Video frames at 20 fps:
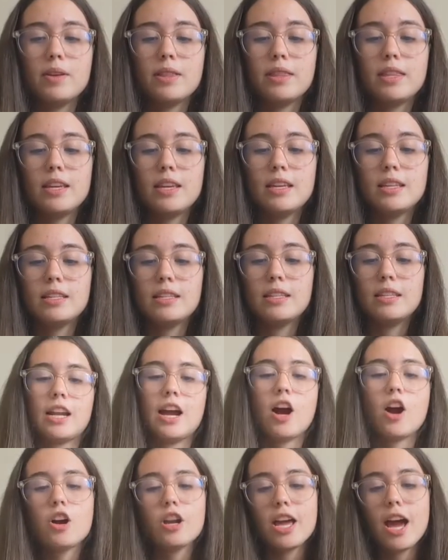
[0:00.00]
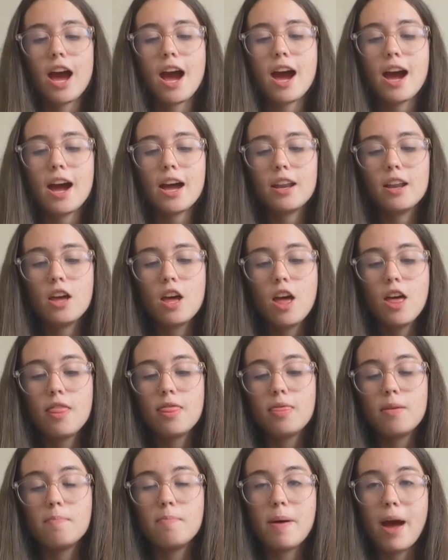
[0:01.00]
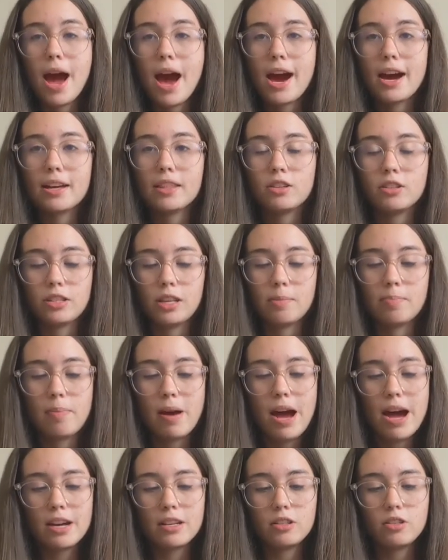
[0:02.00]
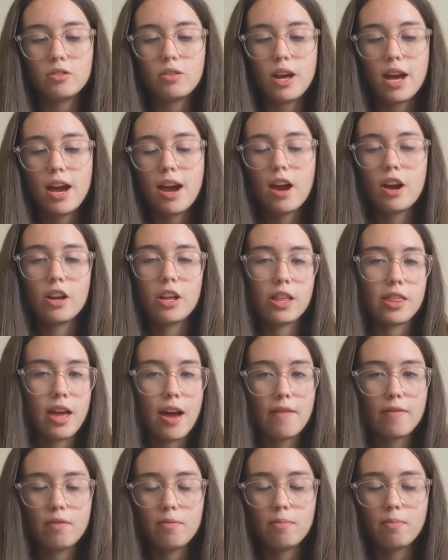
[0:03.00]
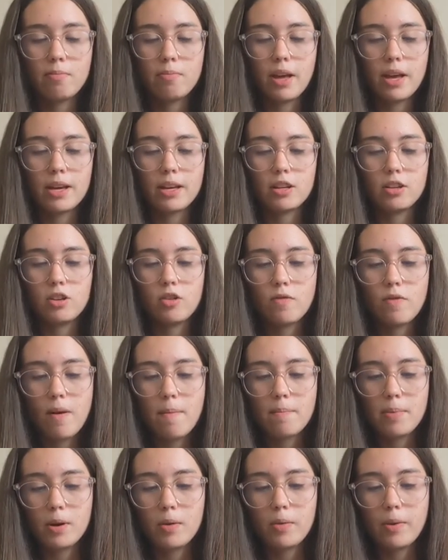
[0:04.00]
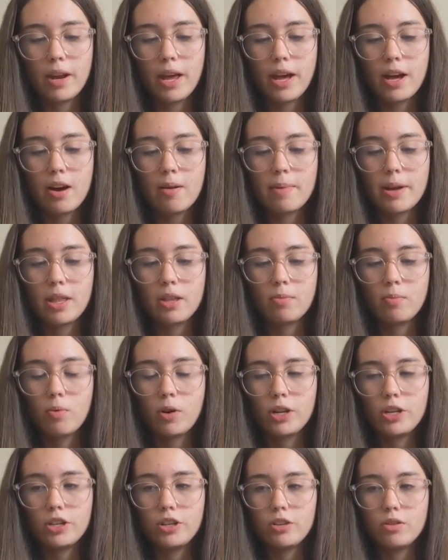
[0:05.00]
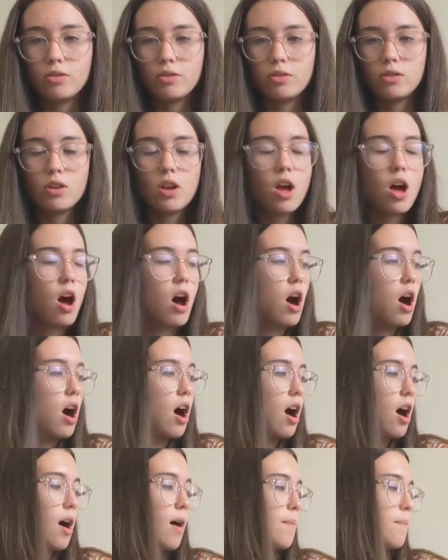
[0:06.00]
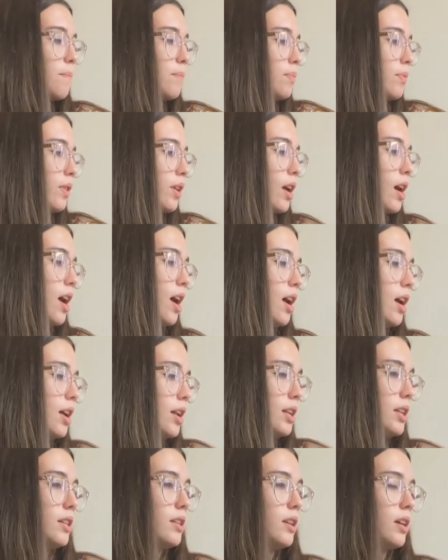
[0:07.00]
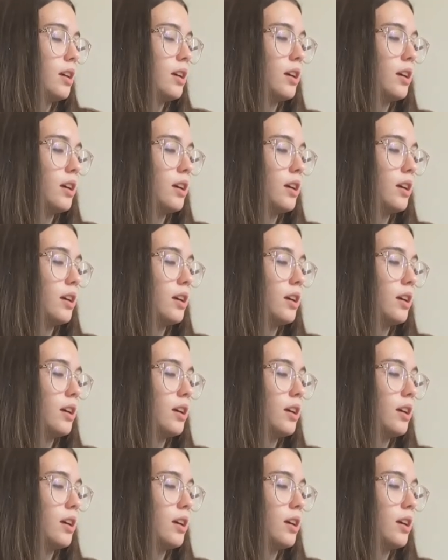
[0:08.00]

with these and I already had the bag. There's like bags you get. I already had that from like November when I got my other pointe shoes. Um, and